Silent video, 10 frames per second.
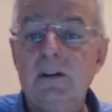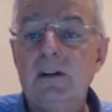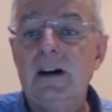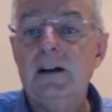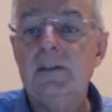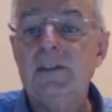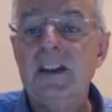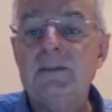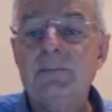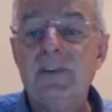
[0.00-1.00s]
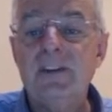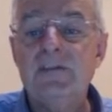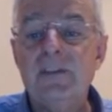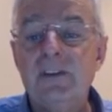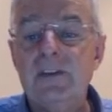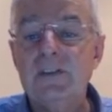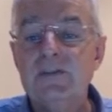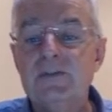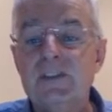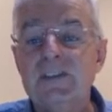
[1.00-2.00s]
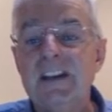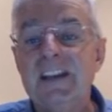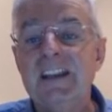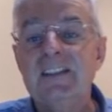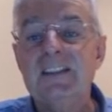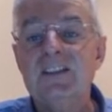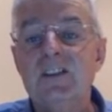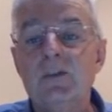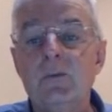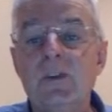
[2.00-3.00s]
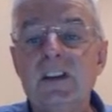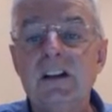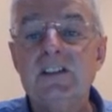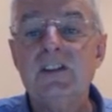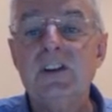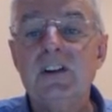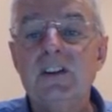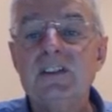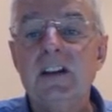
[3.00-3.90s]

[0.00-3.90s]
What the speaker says: The S&P 500, again, this is on a weekly chart.